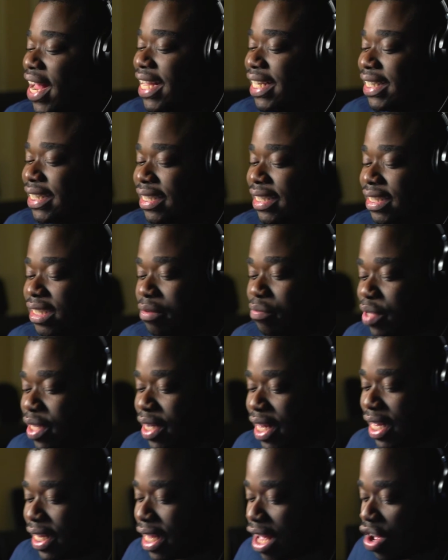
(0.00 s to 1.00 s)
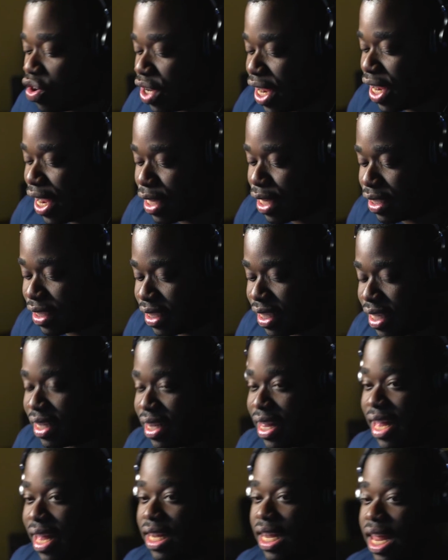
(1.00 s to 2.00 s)
to me that y'all can't see
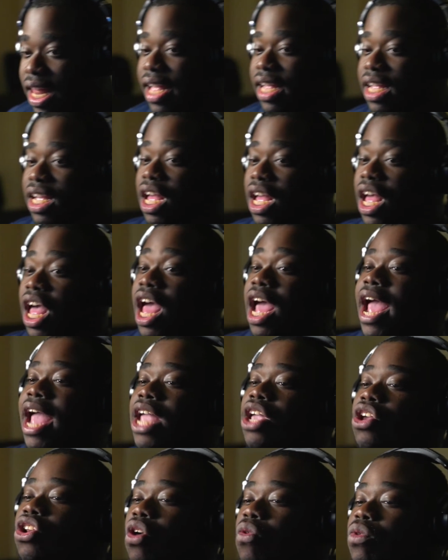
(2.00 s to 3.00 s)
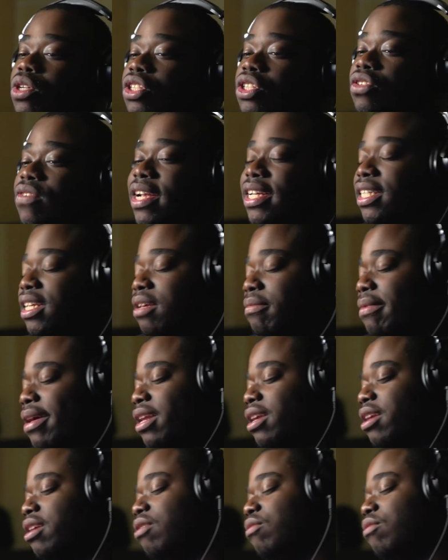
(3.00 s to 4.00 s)
that. Like, and you know what's crazy about it? You
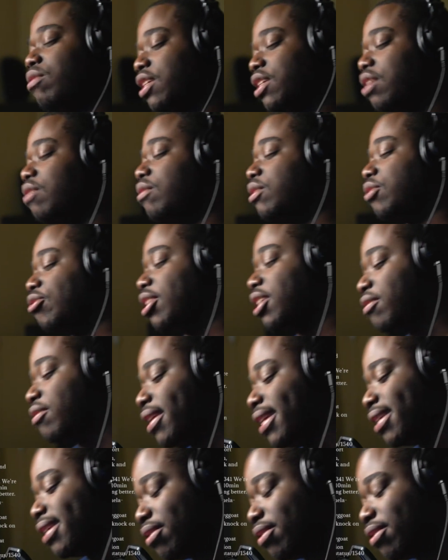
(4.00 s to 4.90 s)
know what's really crazy?